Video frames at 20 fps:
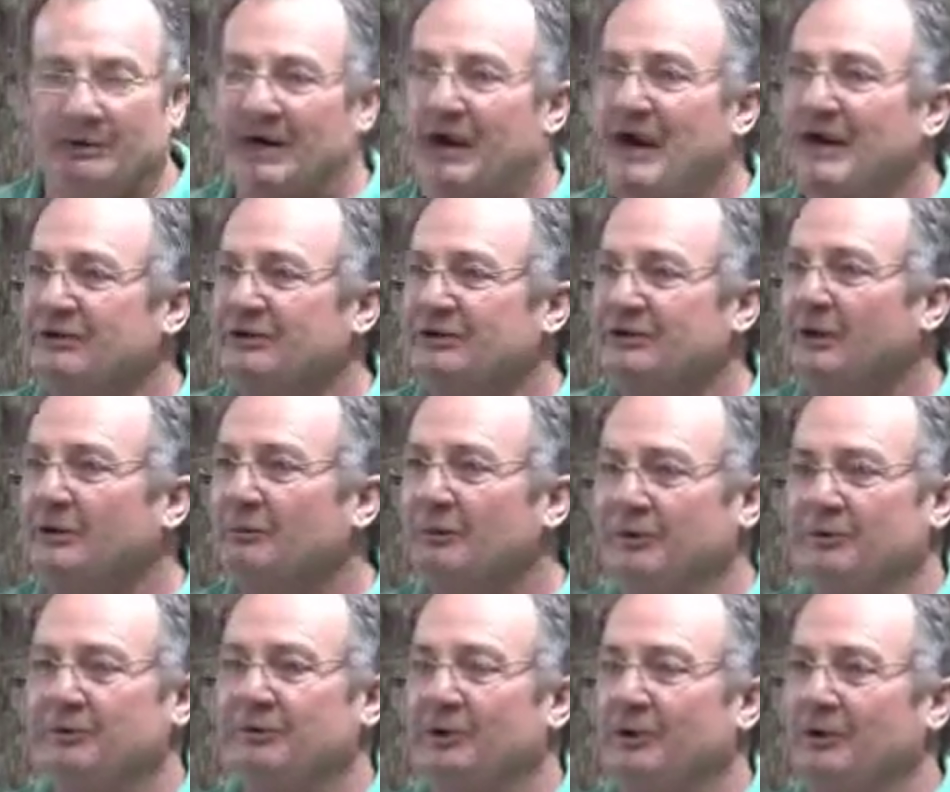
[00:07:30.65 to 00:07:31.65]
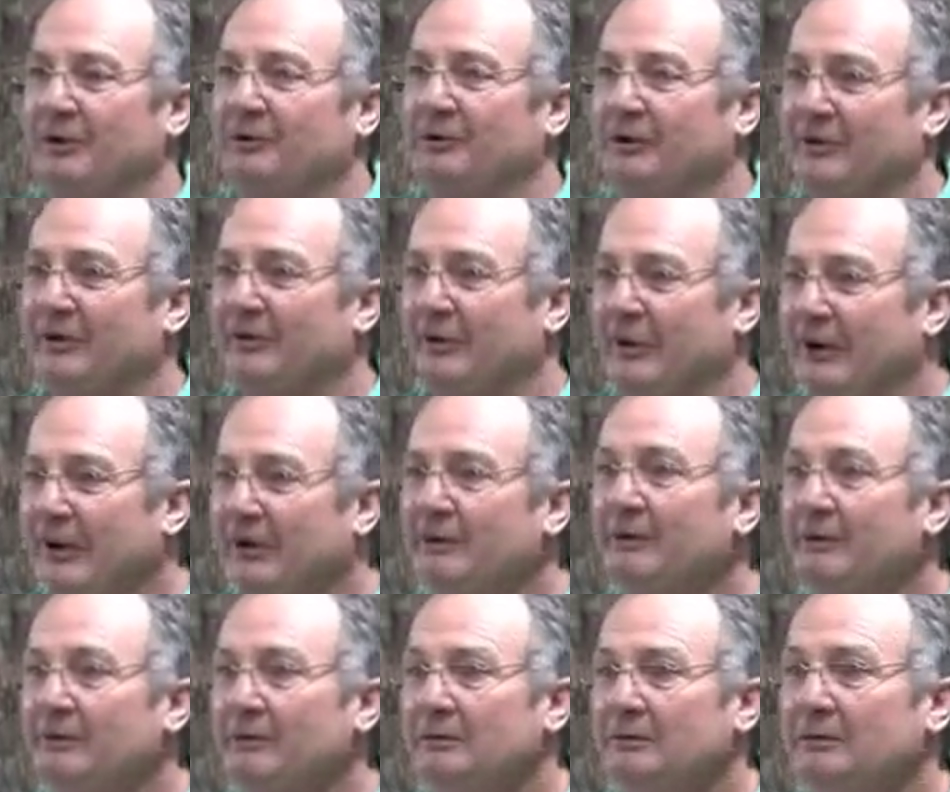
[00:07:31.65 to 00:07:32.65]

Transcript: harvesting what's fallen to the ground.